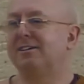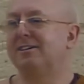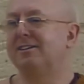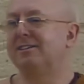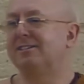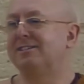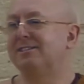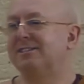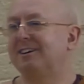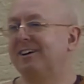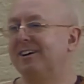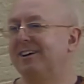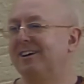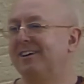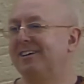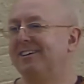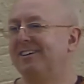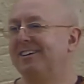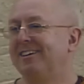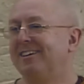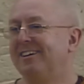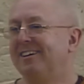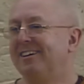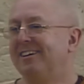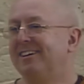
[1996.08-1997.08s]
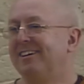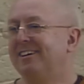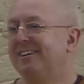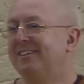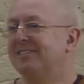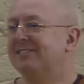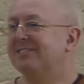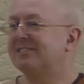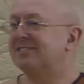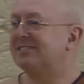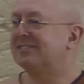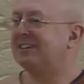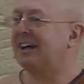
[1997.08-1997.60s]
So,
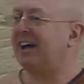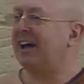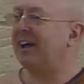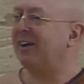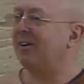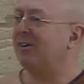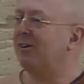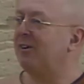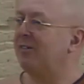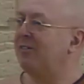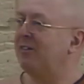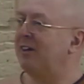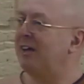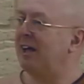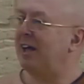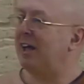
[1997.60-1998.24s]
sat on the